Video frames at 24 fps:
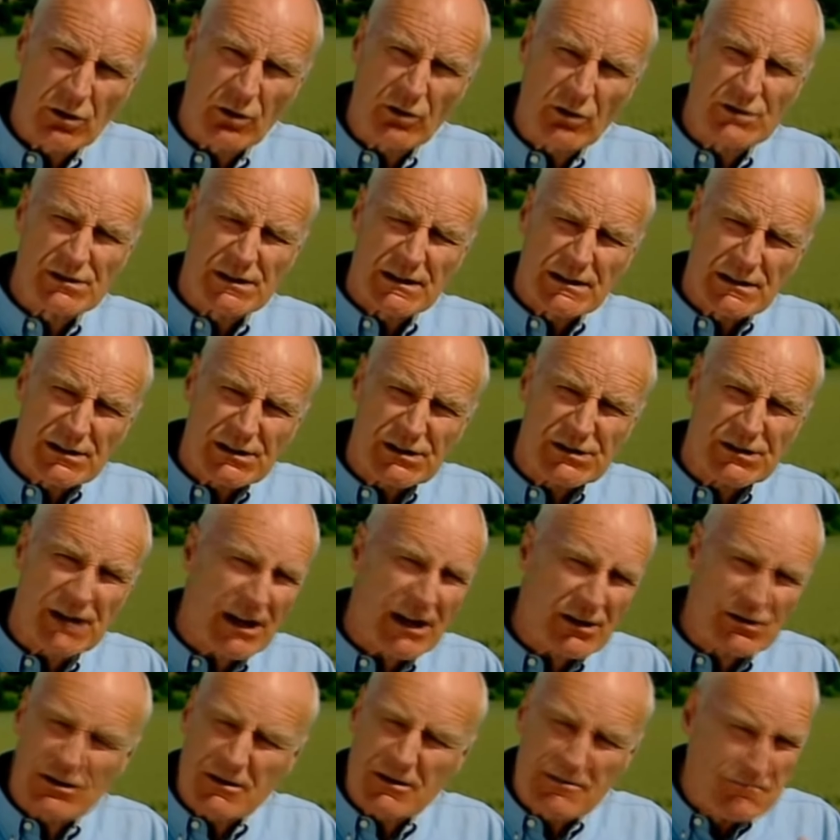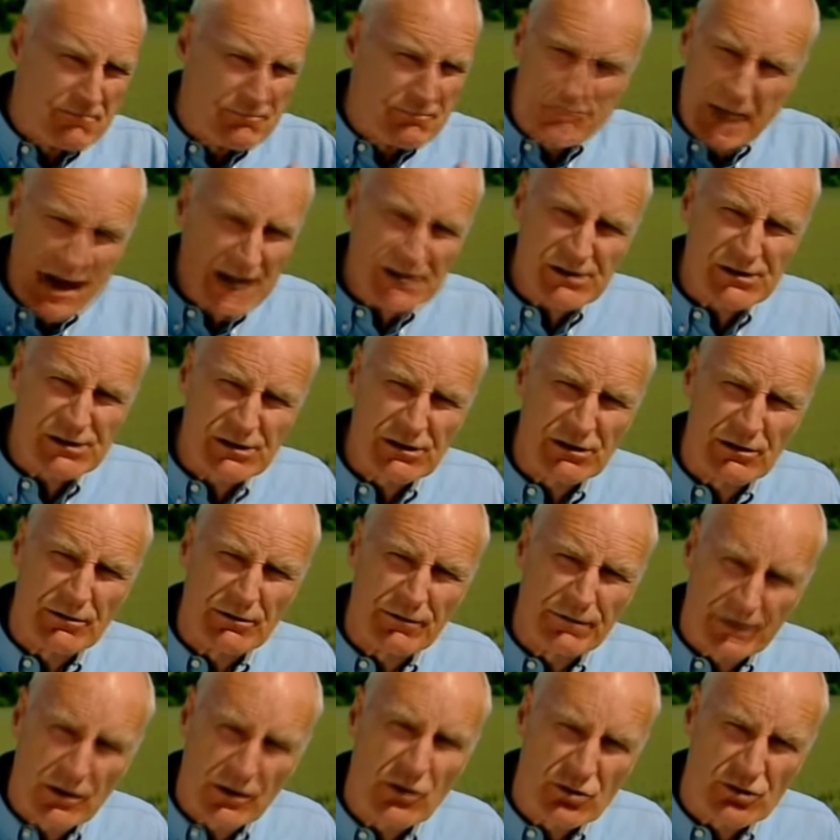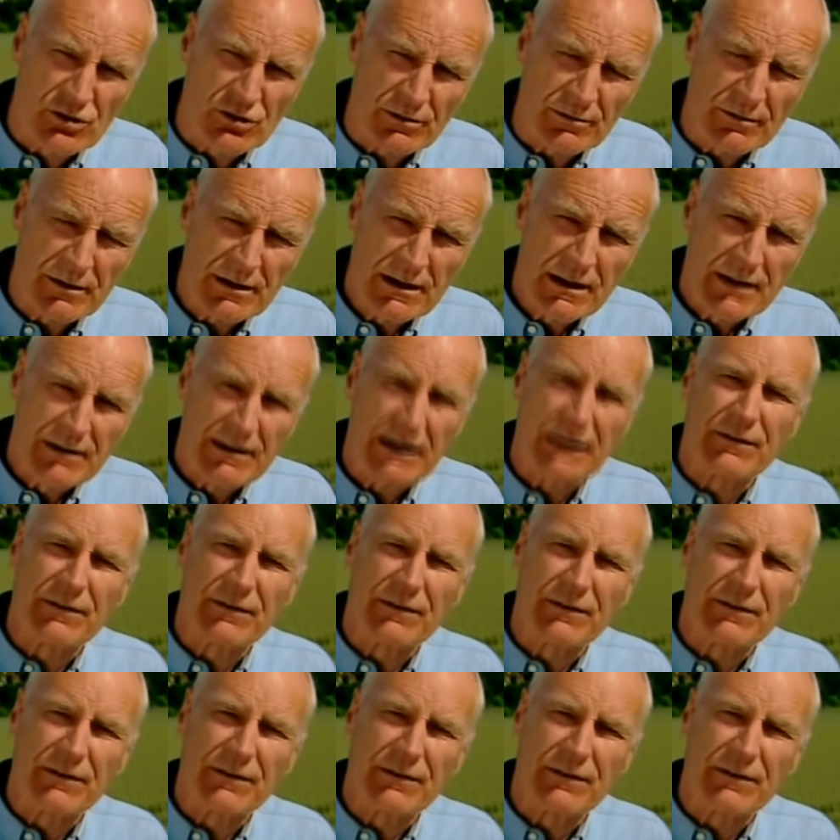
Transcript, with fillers: would cause such mass confusion